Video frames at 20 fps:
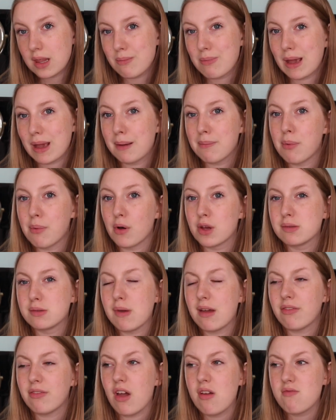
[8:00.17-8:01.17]
the big pots,
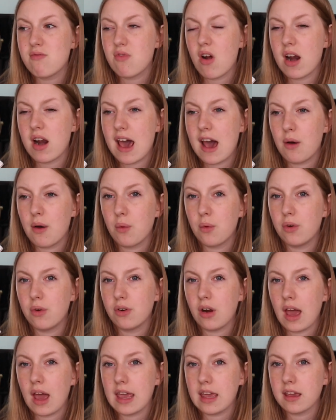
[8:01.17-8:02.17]
but if I run
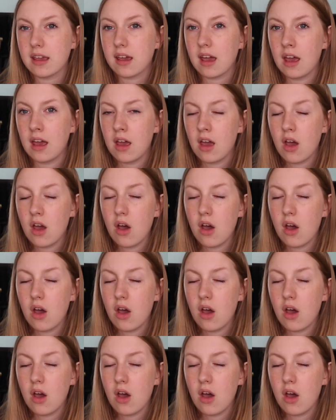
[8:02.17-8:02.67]
out like